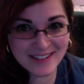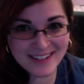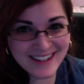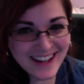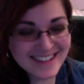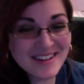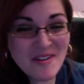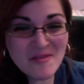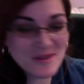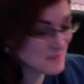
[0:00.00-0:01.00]
I
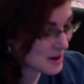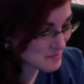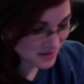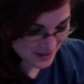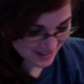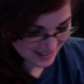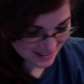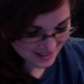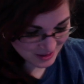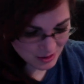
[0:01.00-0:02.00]
don't remember.
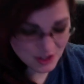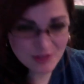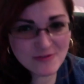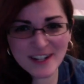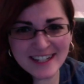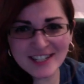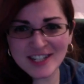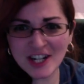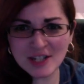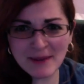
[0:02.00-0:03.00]
Don't you fricking
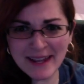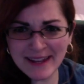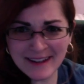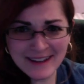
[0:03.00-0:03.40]
judge me.